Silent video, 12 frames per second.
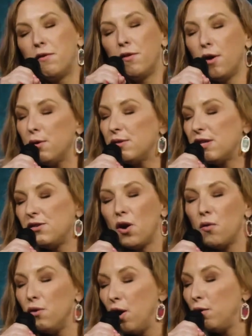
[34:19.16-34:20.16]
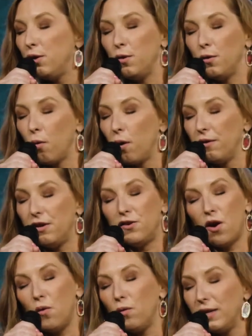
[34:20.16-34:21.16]
those that don't know you, Lord, that
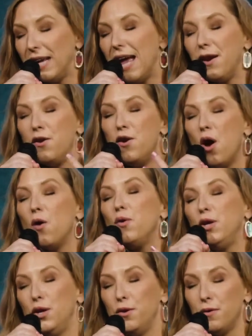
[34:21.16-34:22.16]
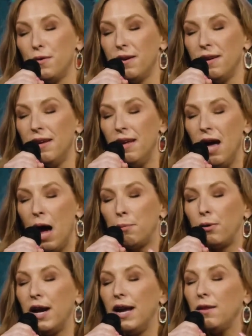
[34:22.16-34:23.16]
don't yet know you, I
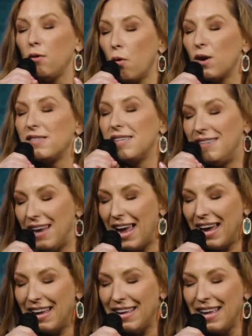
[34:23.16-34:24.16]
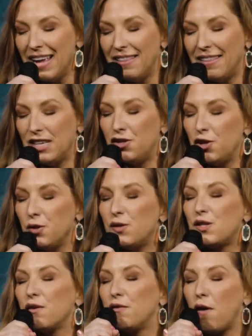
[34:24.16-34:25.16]
pray, Lord, today that they
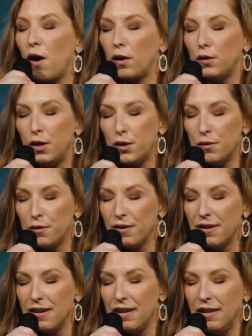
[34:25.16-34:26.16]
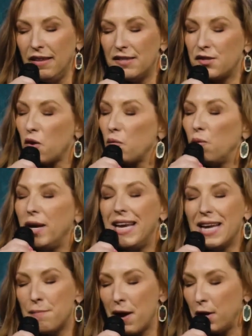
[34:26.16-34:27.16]
choose to follow you they start
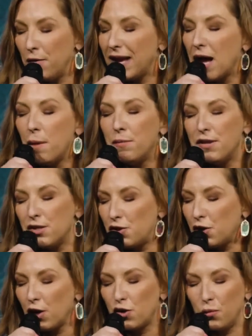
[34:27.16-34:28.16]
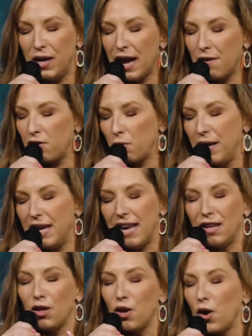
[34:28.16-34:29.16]
reading about you. They come to this church week after week
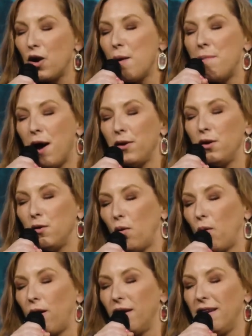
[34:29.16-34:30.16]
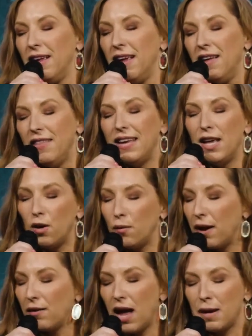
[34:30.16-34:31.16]
and learn about you, Lord. They get
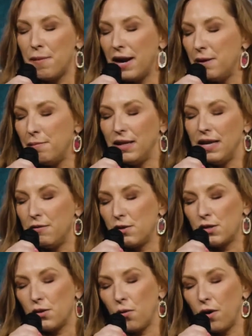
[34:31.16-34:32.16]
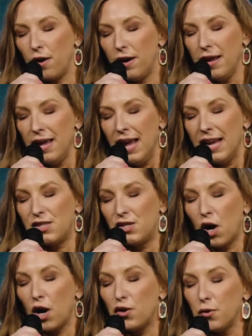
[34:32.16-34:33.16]
around like minded believers, Lord, and
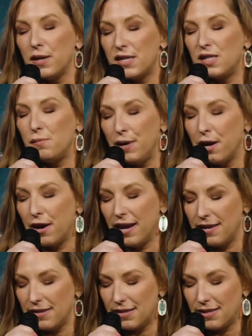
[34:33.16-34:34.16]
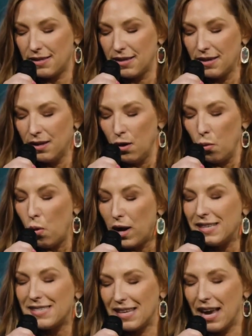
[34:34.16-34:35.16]
start to experience what
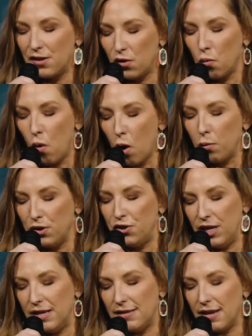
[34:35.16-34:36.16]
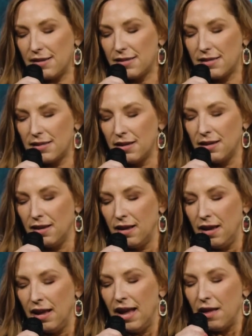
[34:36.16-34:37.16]
it's like to walk with Jesus,
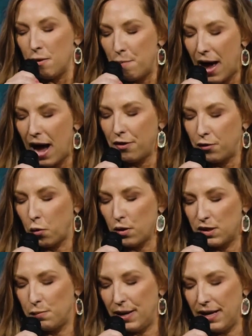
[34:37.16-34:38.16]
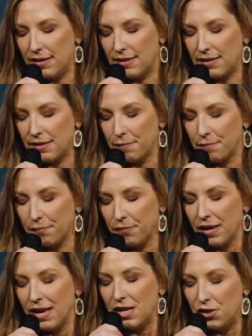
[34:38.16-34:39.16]
the path towards peace.
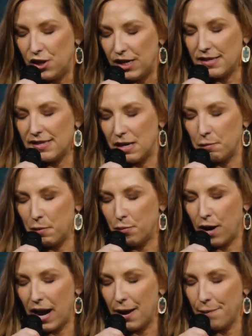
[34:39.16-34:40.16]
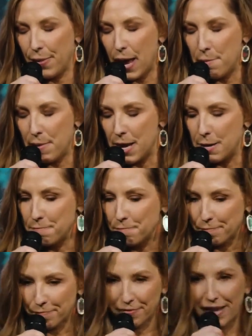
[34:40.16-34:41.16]
In Jesus' name we pray.
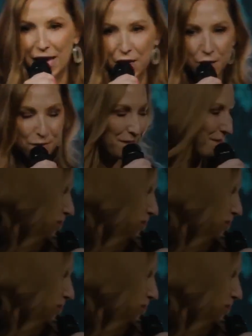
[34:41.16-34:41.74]
Amen. Thank you.